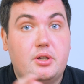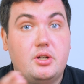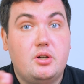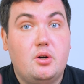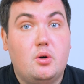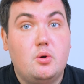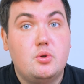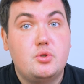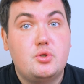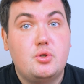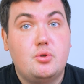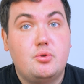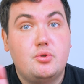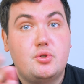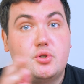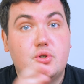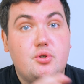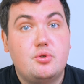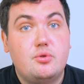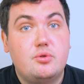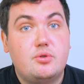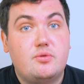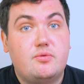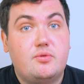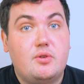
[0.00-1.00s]
can also
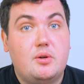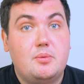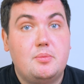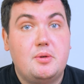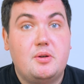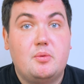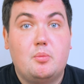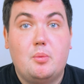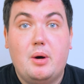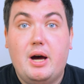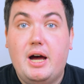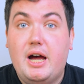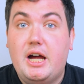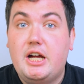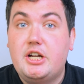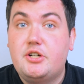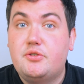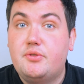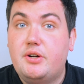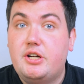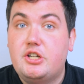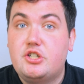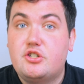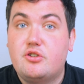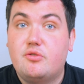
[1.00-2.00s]
choose from a wide
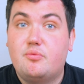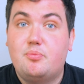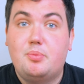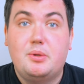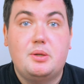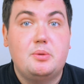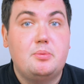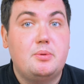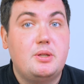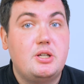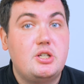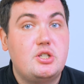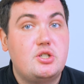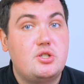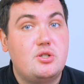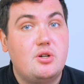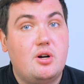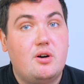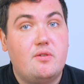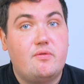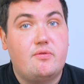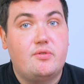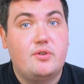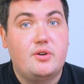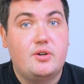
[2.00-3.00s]
range of PWA
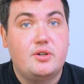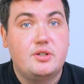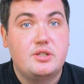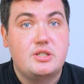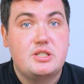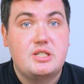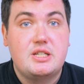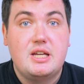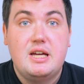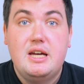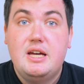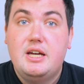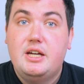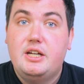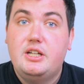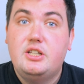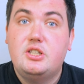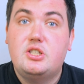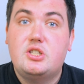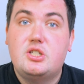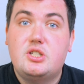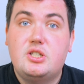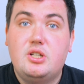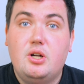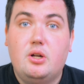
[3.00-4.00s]
storefronts,
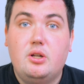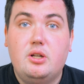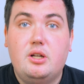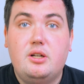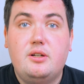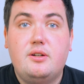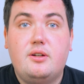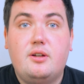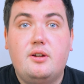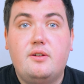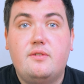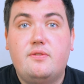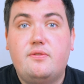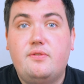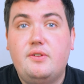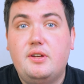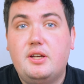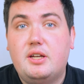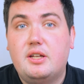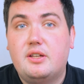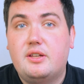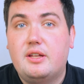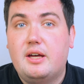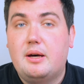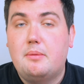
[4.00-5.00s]
install and
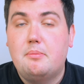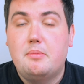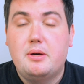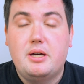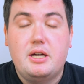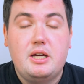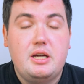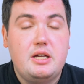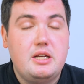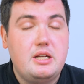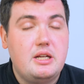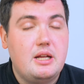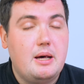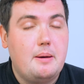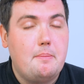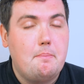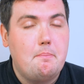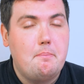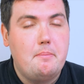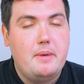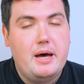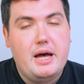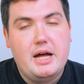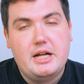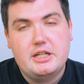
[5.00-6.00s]
configure them in a
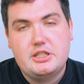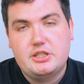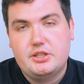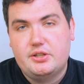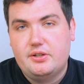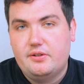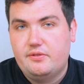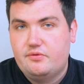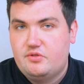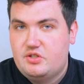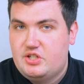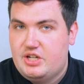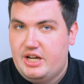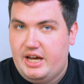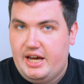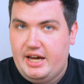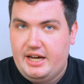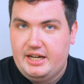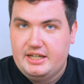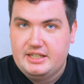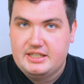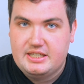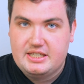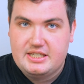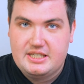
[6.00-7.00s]
matter of
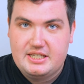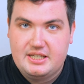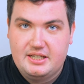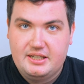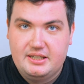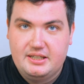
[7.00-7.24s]
days.